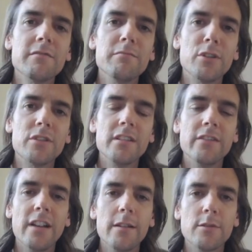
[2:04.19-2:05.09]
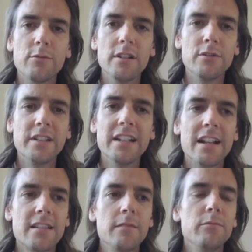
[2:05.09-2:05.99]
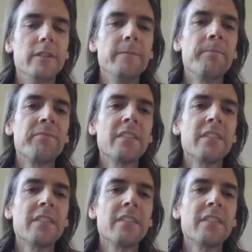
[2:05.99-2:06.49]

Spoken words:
modern developed world did at some point.